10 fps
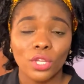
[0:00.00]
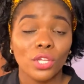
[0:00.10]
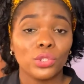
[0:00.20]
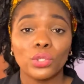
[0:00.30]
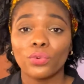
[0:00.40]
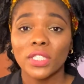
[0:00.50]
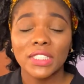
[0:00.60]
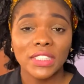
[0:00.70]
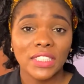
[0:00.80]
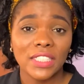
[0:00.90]
You're already
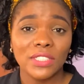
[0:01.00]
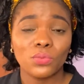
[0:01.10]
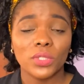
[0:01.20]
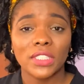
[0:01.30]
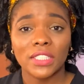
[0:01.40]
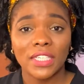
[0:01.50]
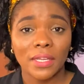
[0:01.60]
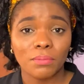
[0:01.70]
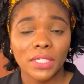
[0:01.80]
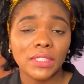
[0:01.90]
dealing with a
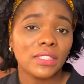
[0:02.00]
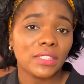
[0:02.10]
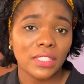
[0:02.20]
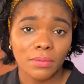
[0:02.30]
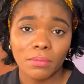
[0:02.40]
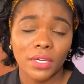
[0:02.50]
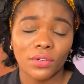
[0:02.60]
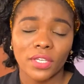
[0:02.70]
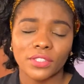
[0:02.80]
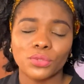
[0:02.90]
damaged skin
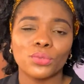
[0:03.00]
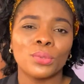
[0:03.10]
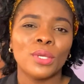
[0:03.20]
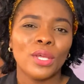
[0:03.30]
barrier, so